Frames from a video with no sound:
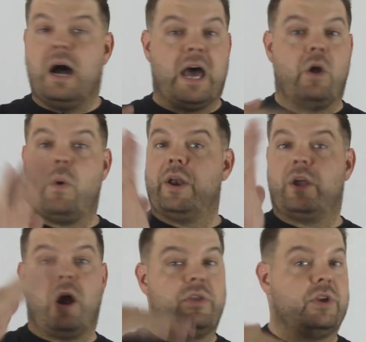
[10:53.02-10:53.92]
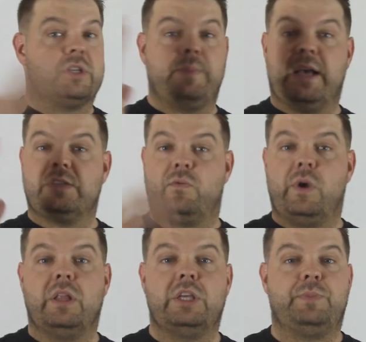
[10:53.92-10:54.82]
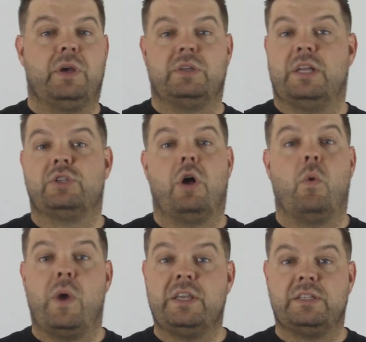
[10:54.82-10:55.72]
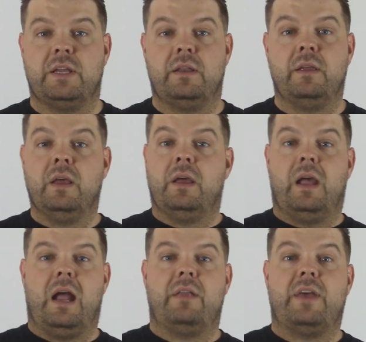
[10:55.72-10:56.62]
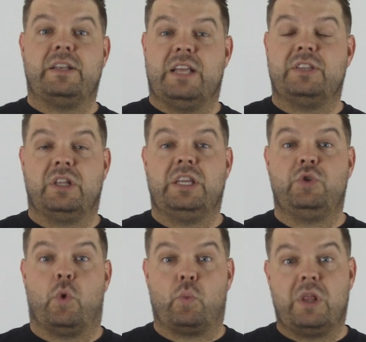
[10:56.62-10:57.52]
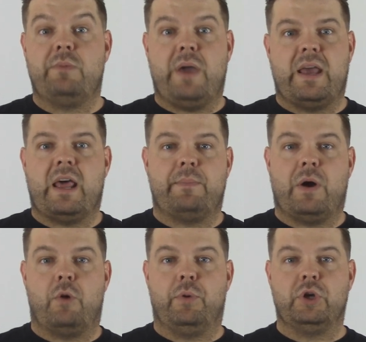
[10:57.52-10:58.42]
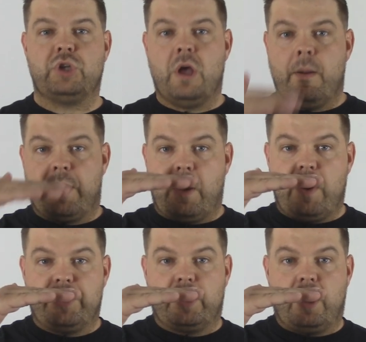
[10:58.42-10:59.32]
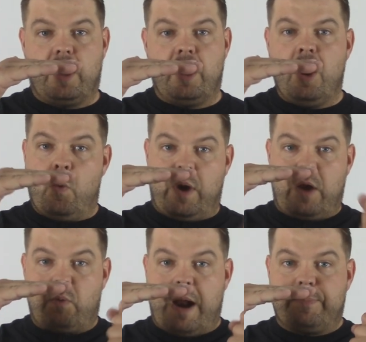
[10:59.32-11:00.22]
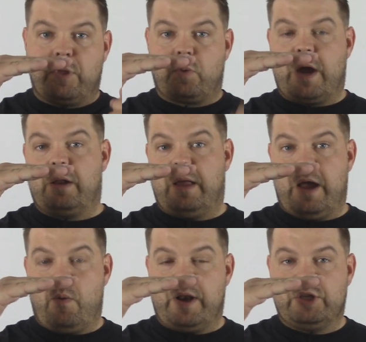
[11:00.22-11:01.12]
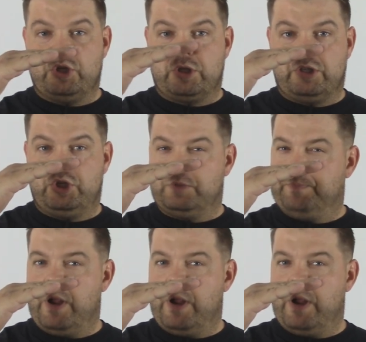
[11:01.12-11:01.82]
I don't want a car that does massive wheelies because that's all wasted, and that tends to lead to a really bad on power push. But I want the car, when I wrap the throttle, I want it to just